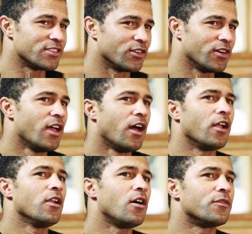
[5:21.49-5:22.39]
So a
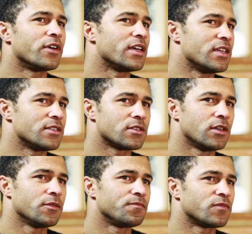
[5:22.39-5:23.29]
lot of it is
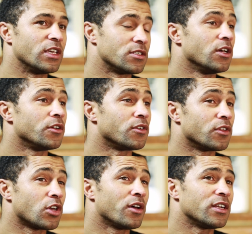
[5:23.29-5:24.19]
learnt on
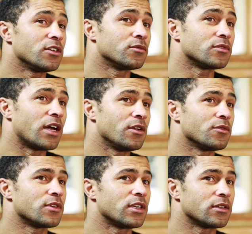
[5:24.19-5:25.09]
the go, and I
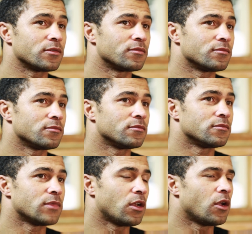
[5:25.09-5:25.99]
don't think a